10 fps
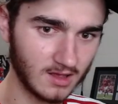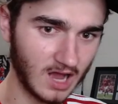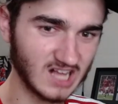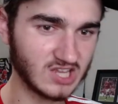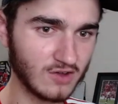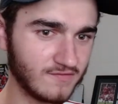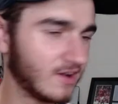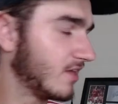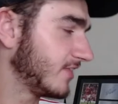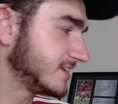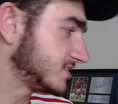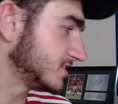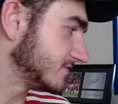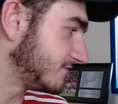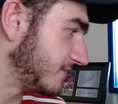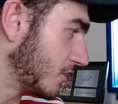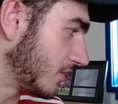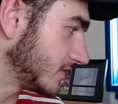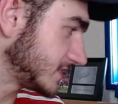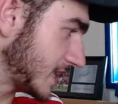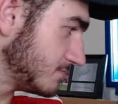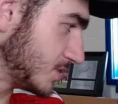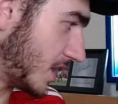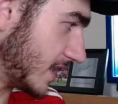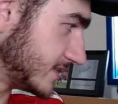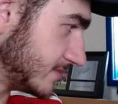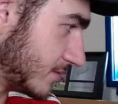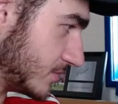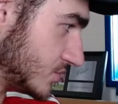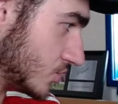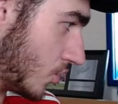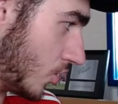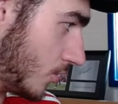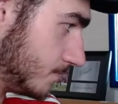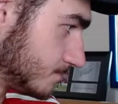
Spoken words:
I don't feel like this doesn't feel like the same United team that we saw